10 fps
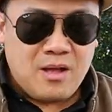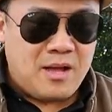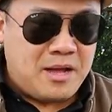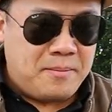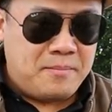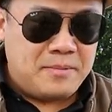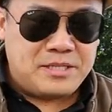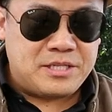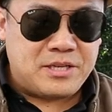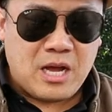Um,
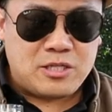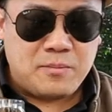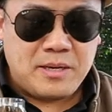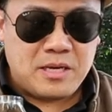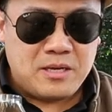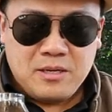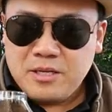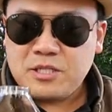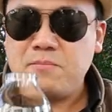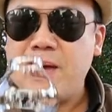it's designed to be
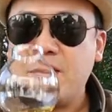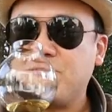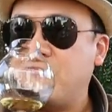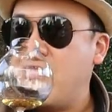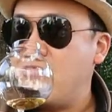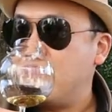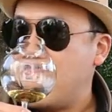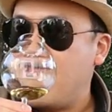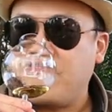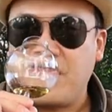smashed down
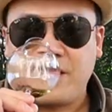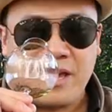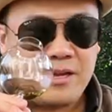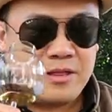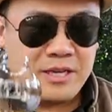without thinking.